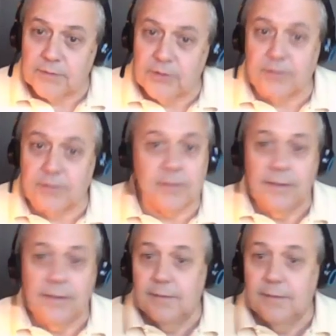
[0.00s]
And she said,
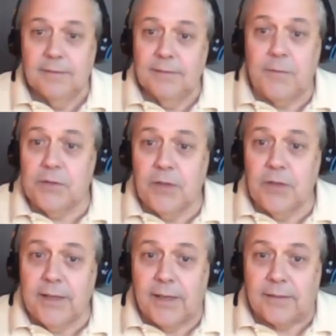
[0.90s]
life is
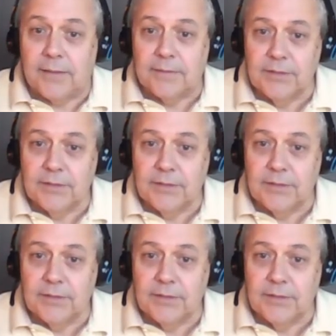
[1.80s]
good again.